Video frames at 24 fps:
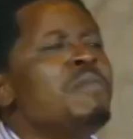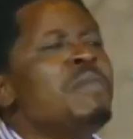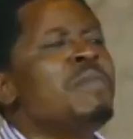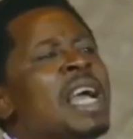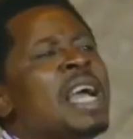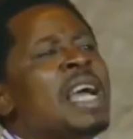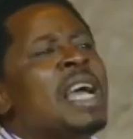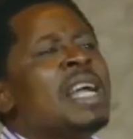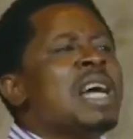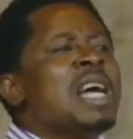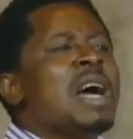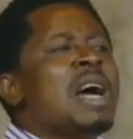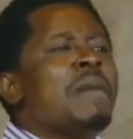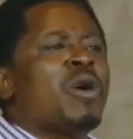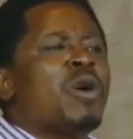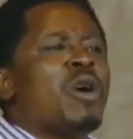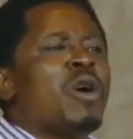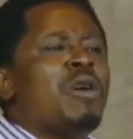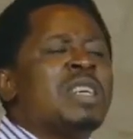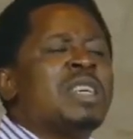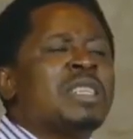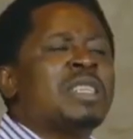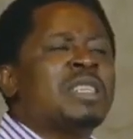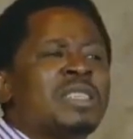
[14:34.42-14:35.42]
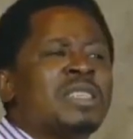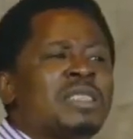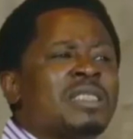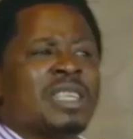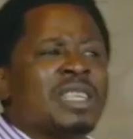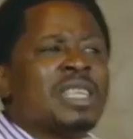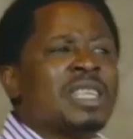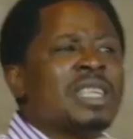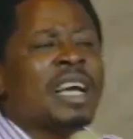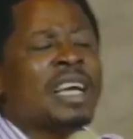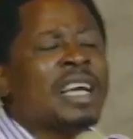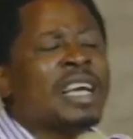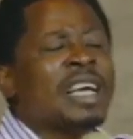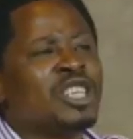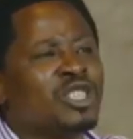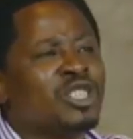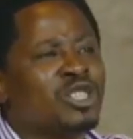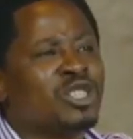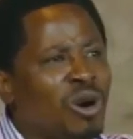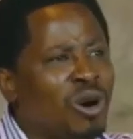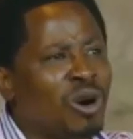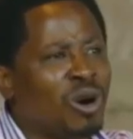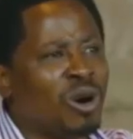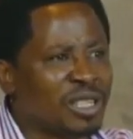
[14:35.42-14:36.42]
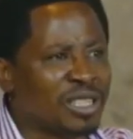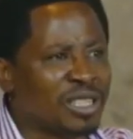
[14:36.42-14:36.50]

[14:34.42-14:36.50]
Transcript: end up committing sin against God.